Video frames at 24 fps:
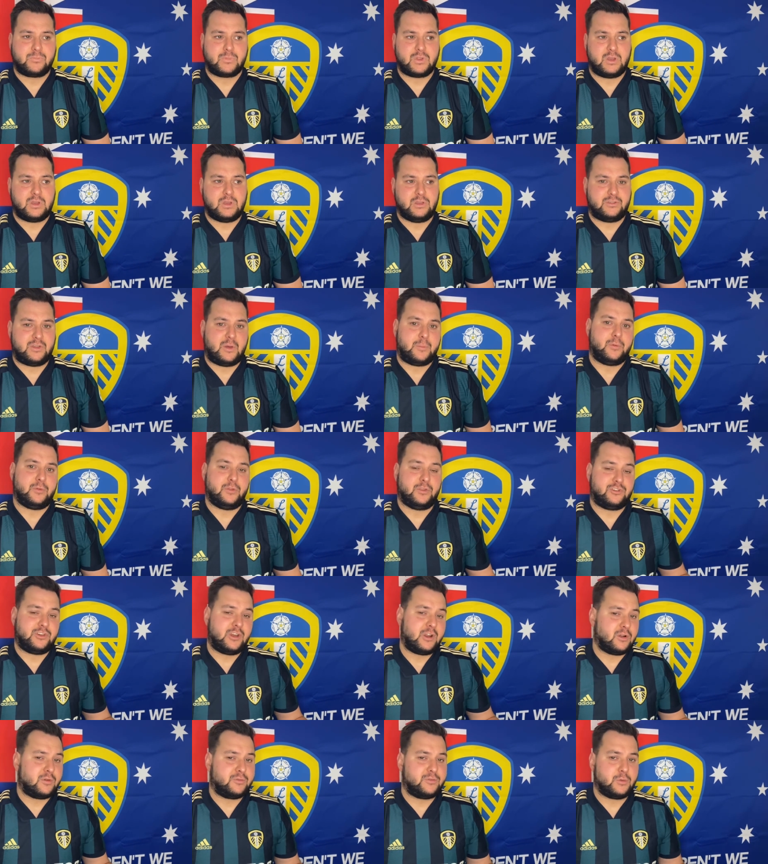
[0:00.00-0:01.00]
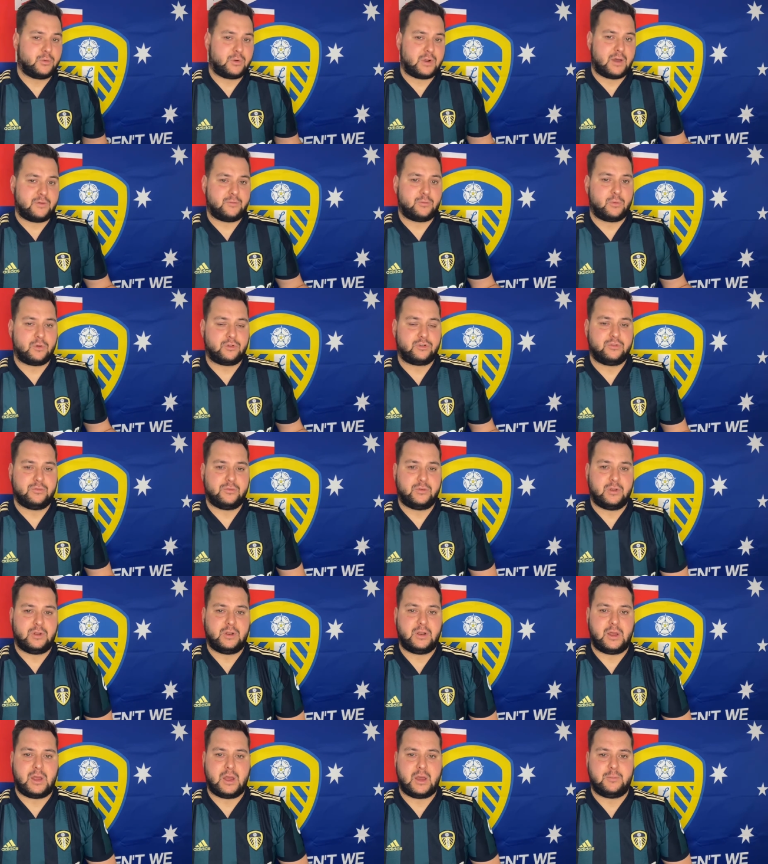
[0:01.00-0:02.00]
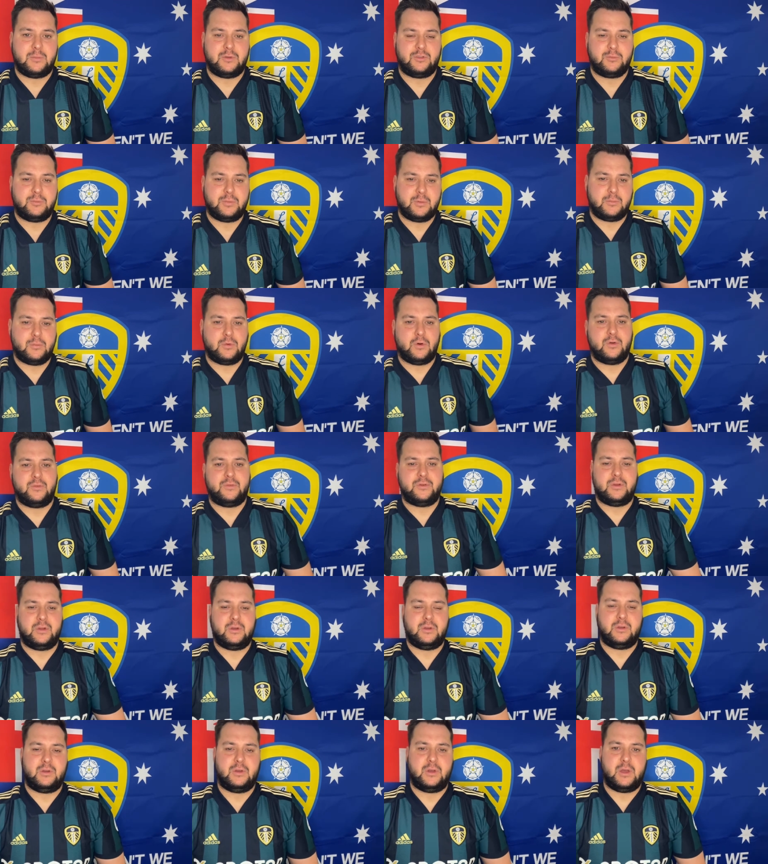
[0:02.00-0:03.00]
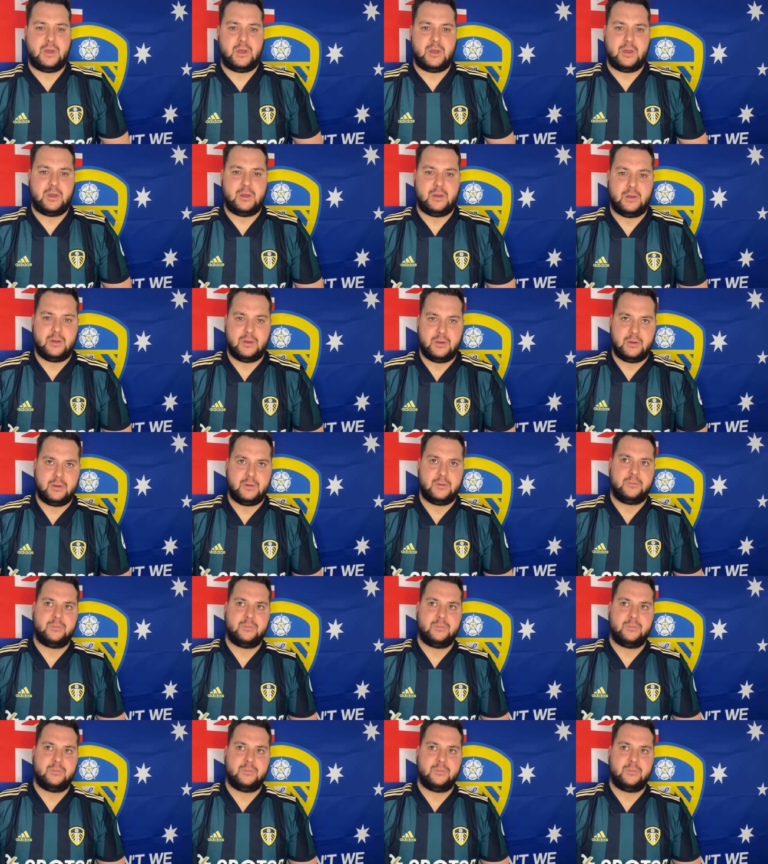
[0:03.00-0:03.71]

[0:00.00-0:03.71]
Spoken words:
is up on the channel if you want to have a watch of it. It's a bit more of a, I